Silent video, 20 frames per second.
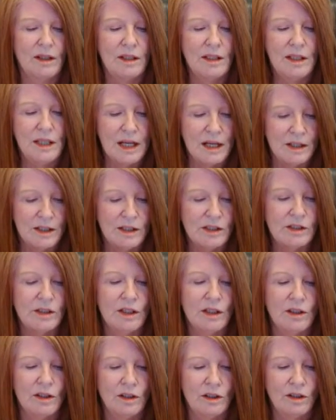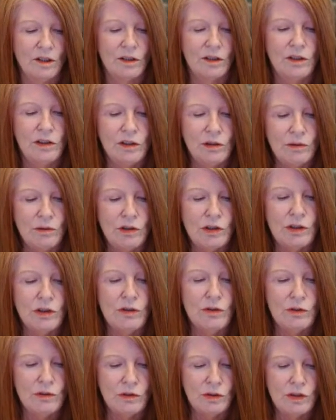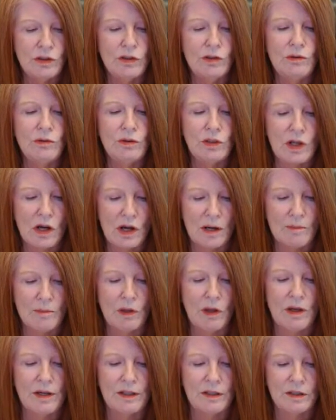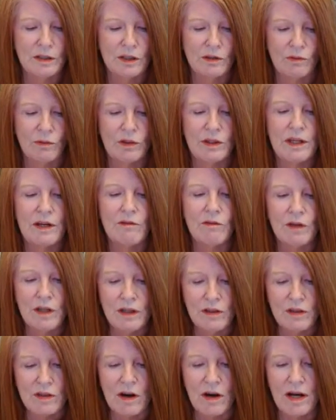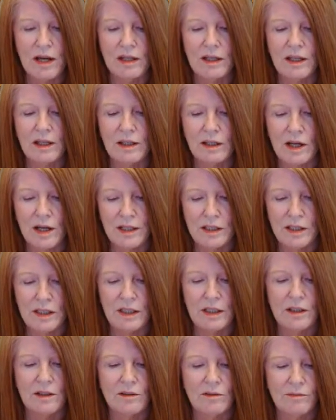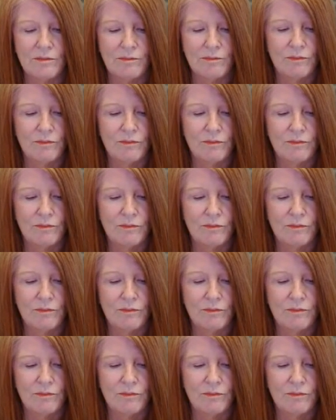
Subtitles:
Yes, you choose new timelines with every thought and idea.